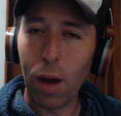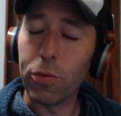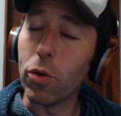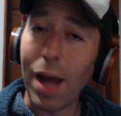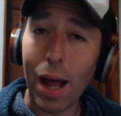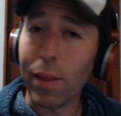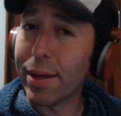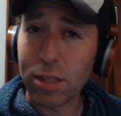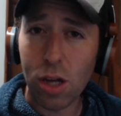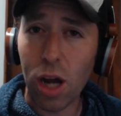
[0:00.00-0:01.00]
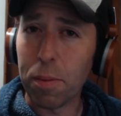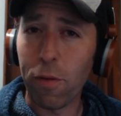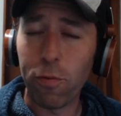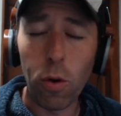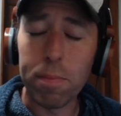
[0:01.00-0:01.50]
They're not allowed to talk about
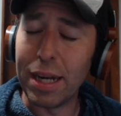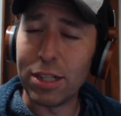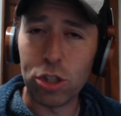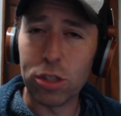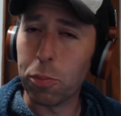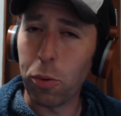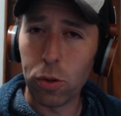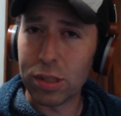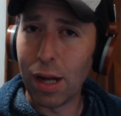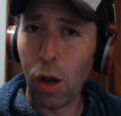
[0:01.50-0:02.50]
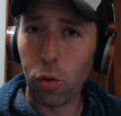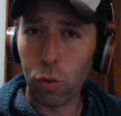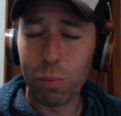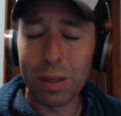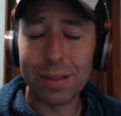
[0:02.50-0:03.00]
formations or personnel
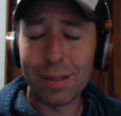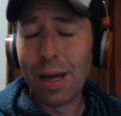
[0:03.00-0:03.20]
groupings,